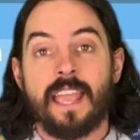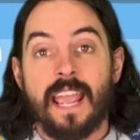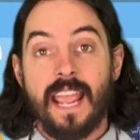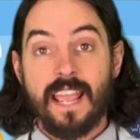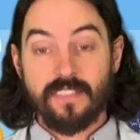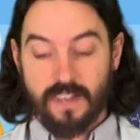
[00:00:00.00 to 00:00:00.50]

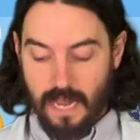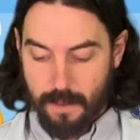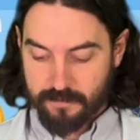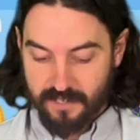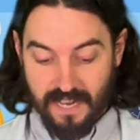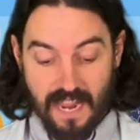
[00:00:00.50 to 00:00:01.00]
In the lab
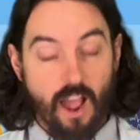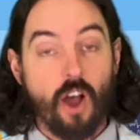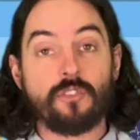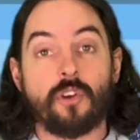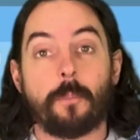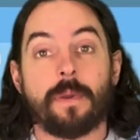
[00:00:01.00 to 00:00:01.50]
today, I've
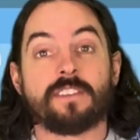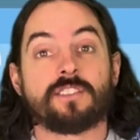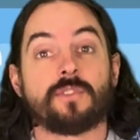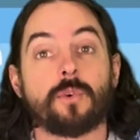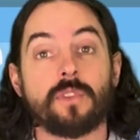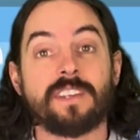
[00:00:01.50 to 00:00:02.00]
got pictures of
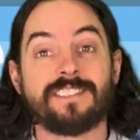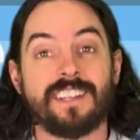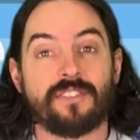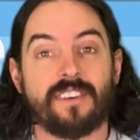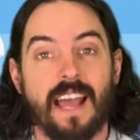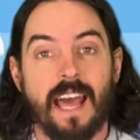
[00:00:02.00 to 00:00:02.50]
all these
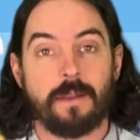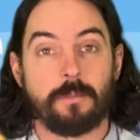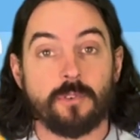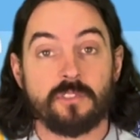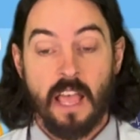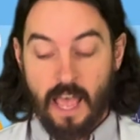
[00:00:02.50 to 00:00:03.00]
different
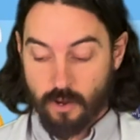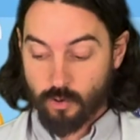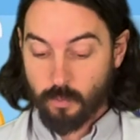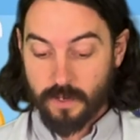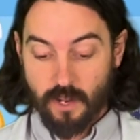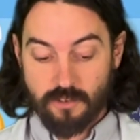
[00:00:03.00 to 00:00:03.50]
animals, and all
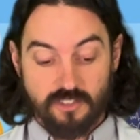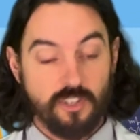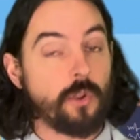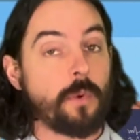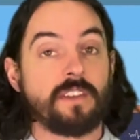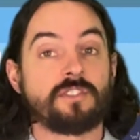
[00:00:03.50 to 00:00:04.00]
we're going to do
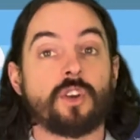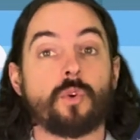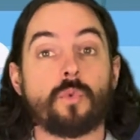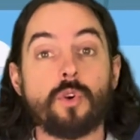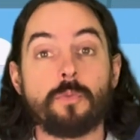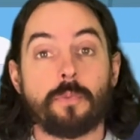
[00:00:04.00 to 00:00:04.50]
is
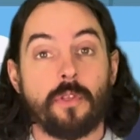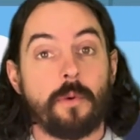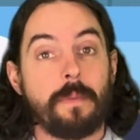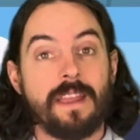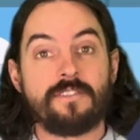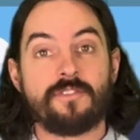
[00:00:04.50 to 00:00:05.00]
group them
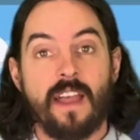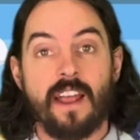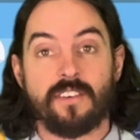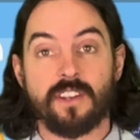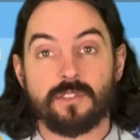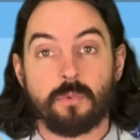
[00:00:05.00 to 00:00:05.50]
in
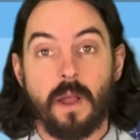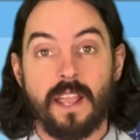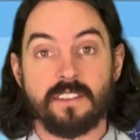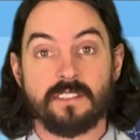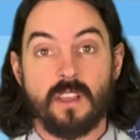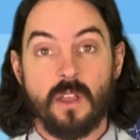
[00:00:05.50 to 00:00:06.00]
various ways.